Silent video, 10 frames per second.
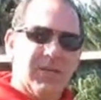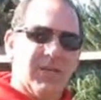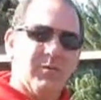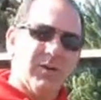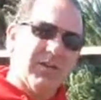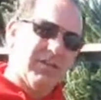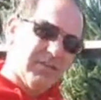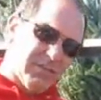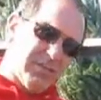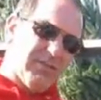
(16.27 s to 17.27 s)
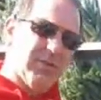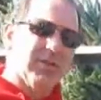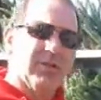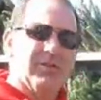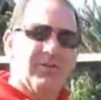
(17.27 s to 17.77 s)
and I wanted to give you a
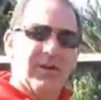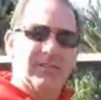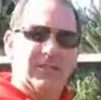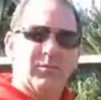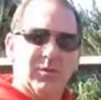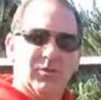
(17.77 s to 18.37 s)
little advice on when